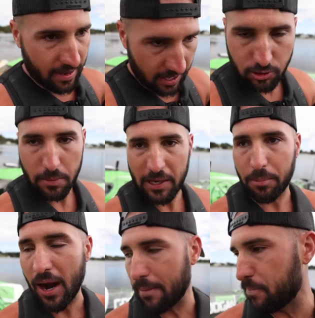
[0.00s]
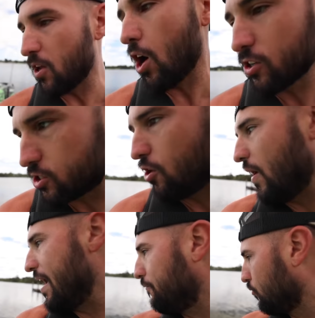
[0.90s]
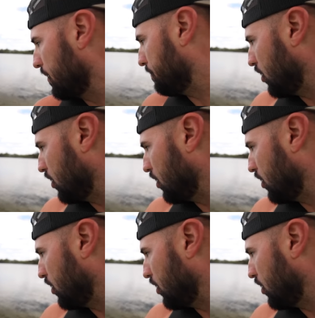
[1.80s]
out. That was a big problem. Also, F1